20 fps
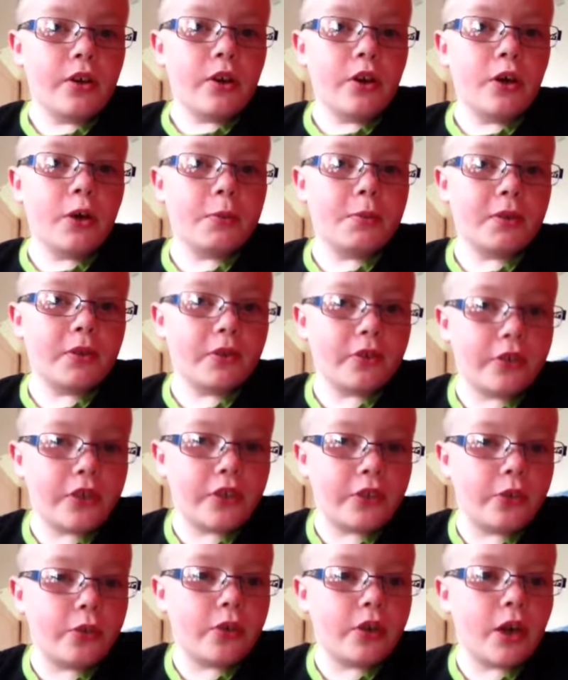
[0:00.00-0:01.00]
Hope you
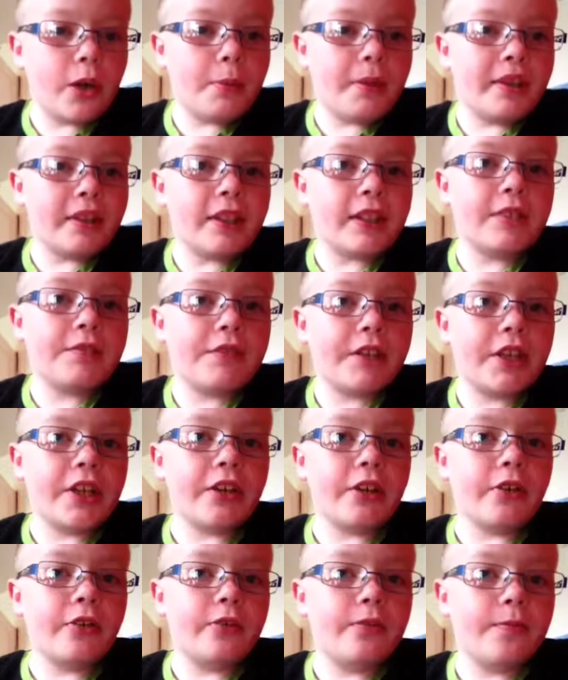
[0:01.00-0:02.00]
two comment this
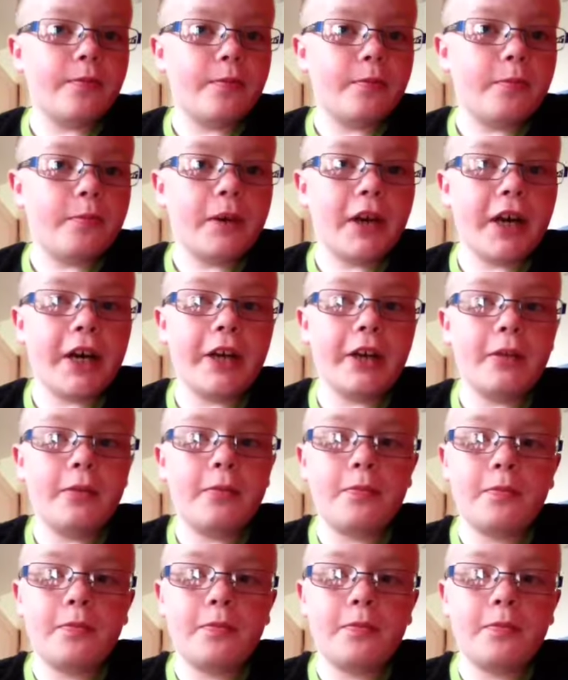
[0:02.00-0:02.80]
video. Bye.